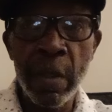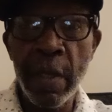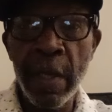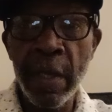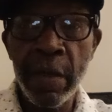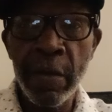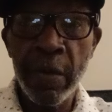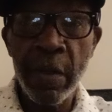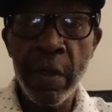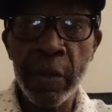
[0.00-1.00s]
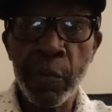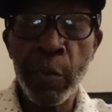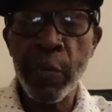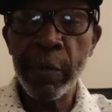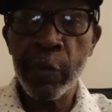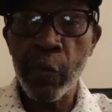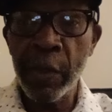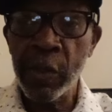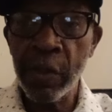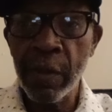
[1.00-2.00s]
and its
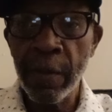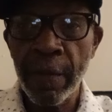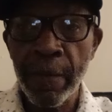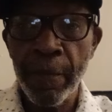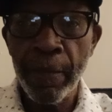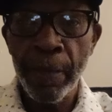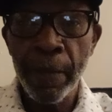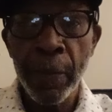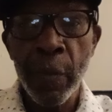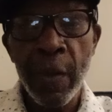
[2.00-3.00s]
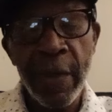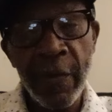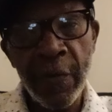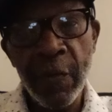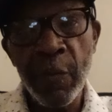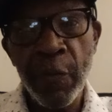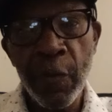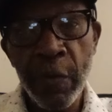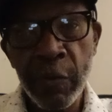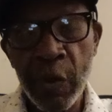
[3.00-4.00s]
perpetuation. As I said
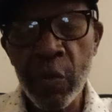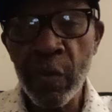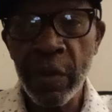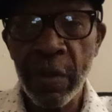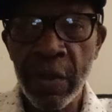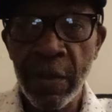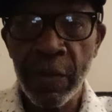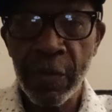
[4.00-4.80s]
before, there was two entities.